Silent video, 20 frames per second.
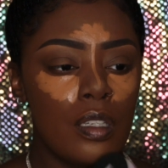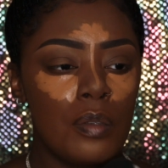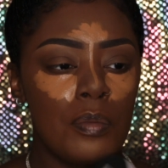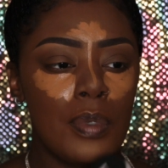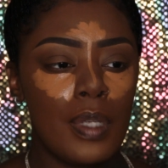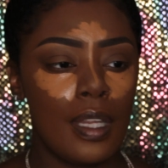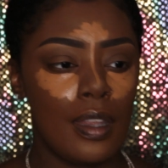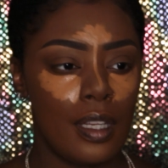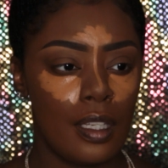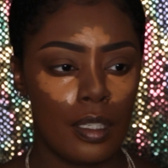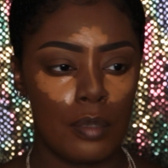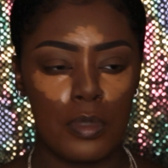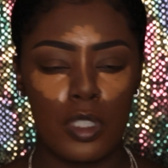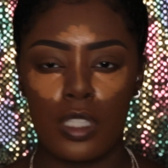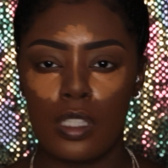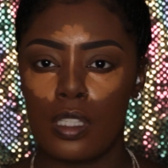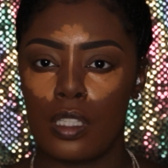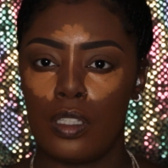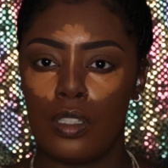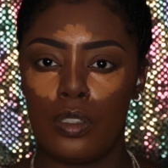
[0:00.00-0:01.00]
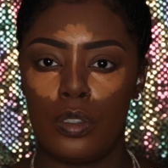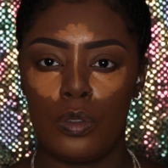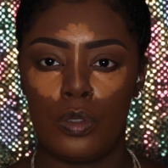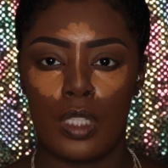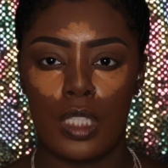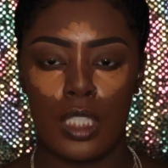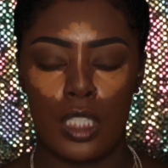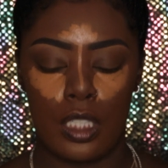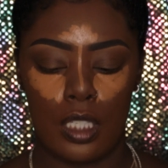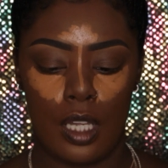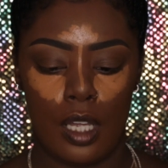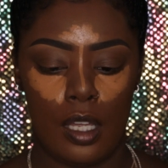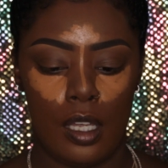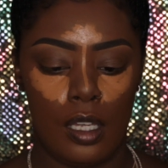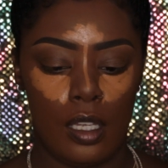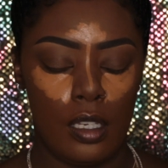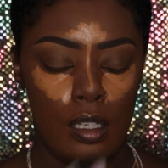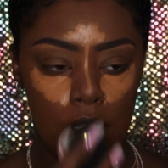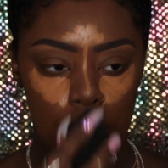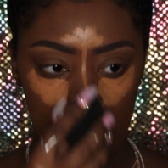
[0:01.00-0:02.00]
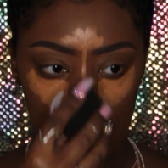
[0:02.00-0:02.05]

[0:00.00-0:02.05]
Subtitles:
but I think I'm just gonna do this shade.